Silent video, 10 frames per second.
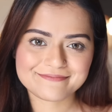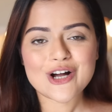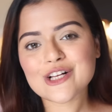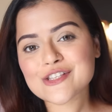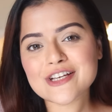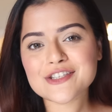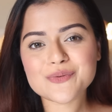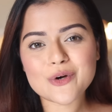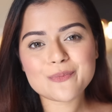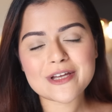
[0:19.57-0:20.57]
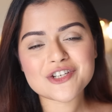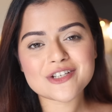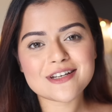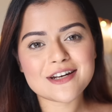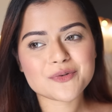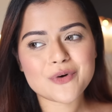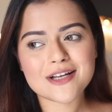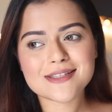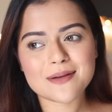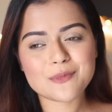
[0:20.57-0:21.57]
Also, I just want to mention in
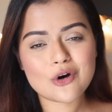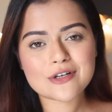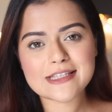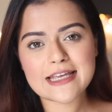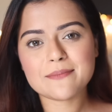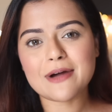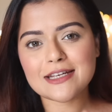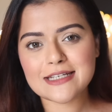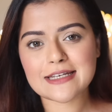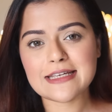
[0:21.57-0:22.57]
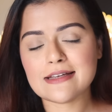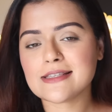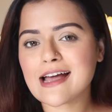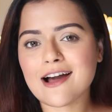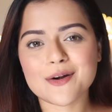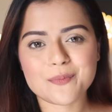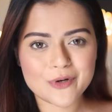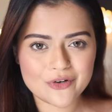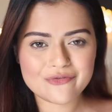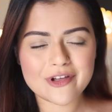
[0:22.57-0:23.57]
advance, I'm not saying my techniques are
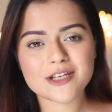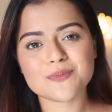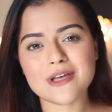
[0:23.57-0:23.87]
perfect.